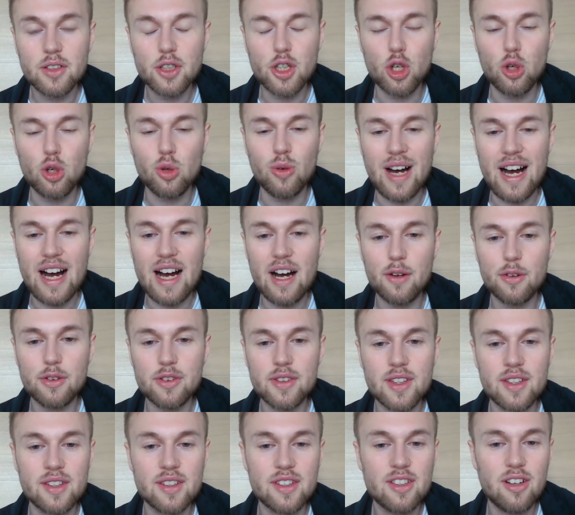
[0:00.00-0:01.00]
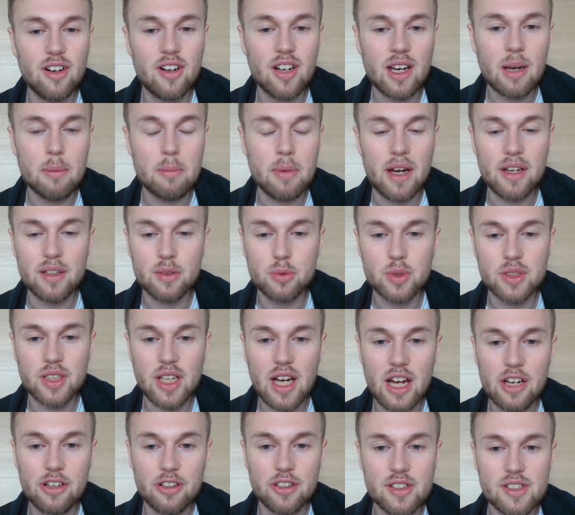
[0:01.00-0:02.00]
go out and talk about it with
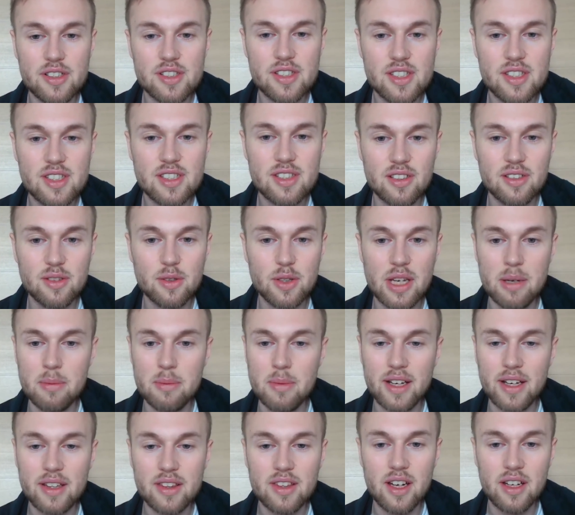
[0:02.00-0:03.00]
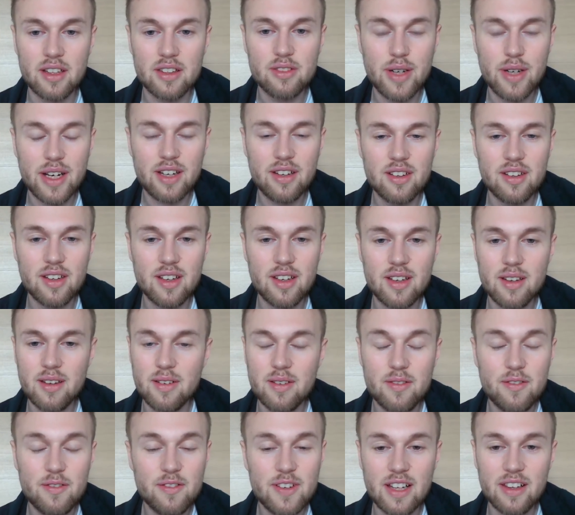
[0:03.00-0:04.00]
others. So they might not
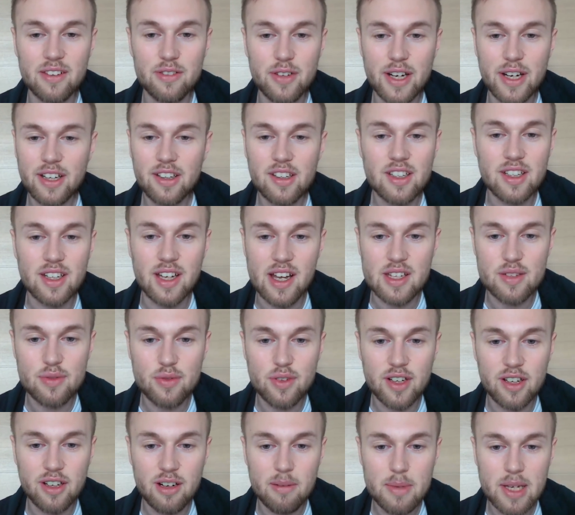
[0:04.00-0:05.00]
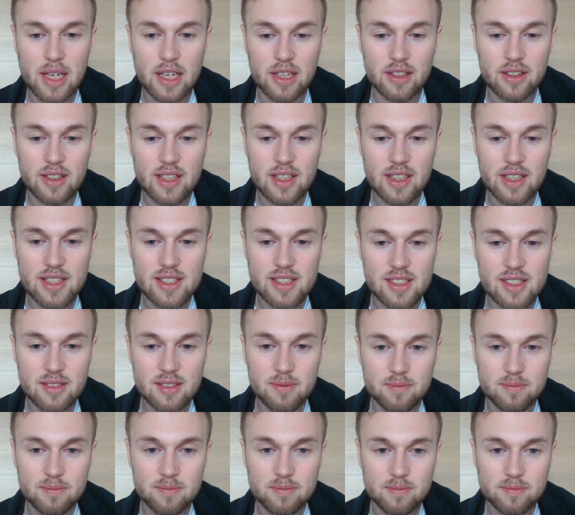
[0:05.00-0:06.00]
feel recognized for their abilities.
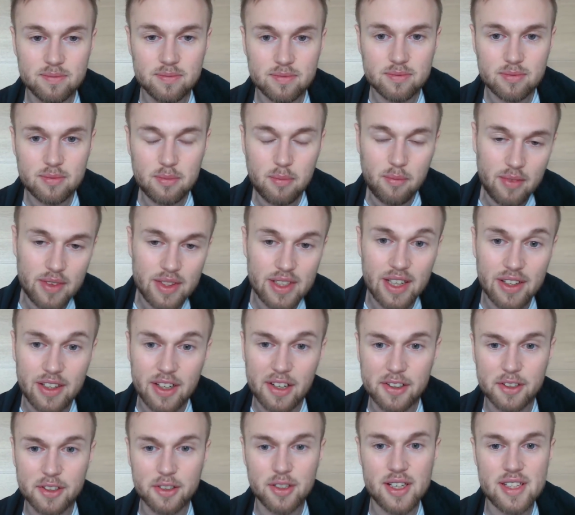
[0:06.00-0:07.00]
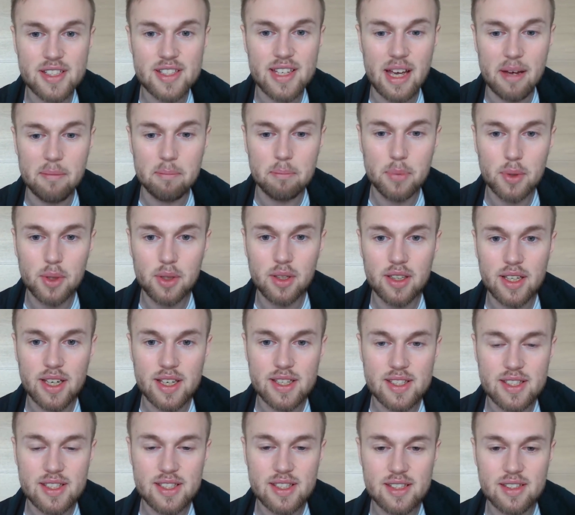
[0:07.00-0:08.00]
Another example
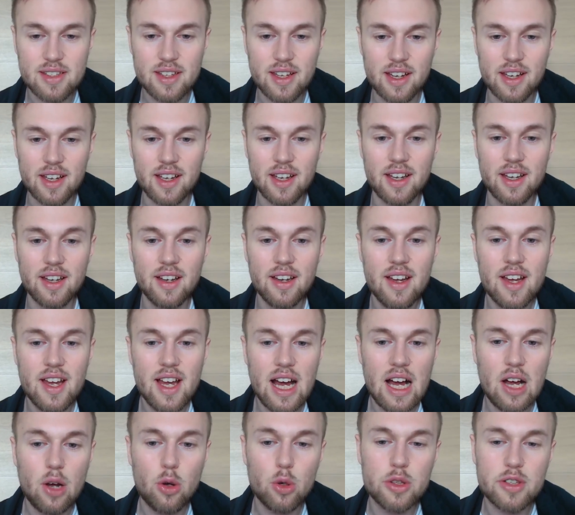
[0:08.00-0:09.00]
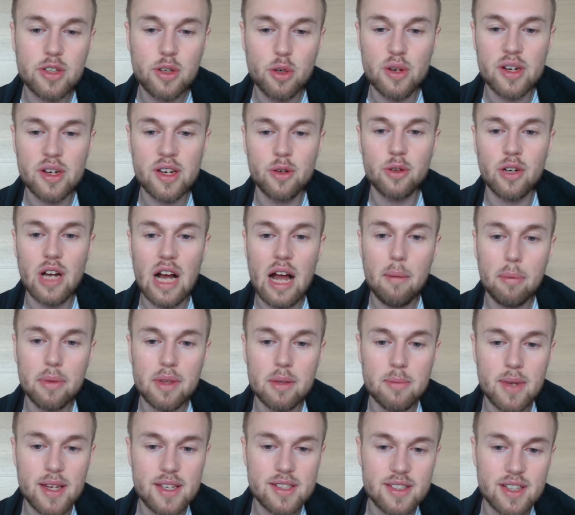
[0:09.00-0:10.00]
is the outgoing or
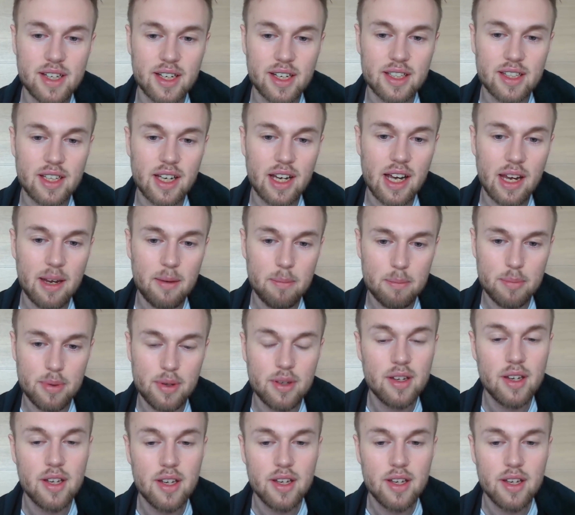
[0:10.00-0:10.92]
optimistic type.